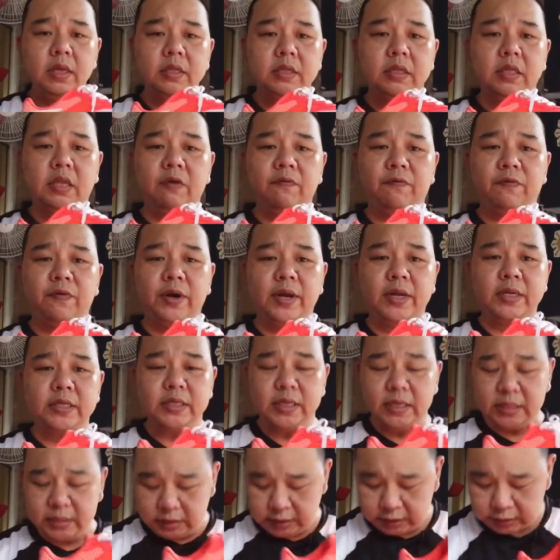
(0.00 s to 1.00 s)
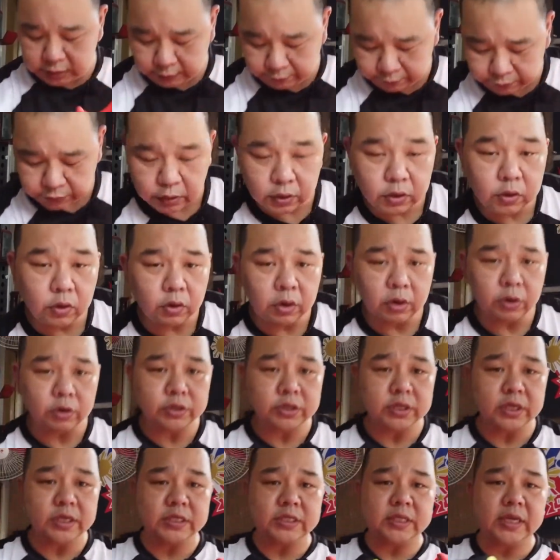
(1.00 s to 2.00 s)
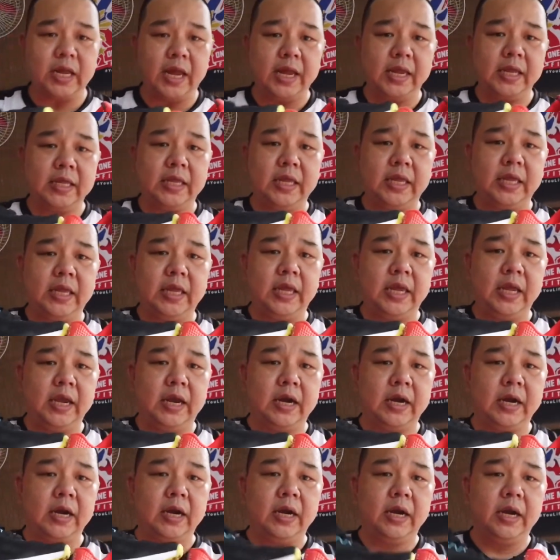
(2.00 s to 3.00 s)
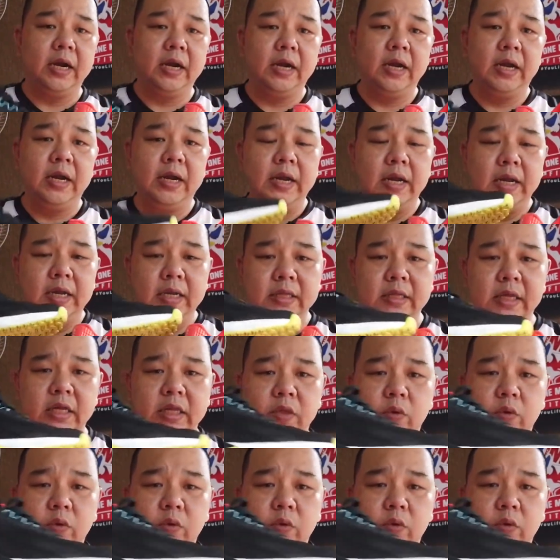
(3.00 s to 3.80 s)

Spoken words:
differences is if you look on the side here, the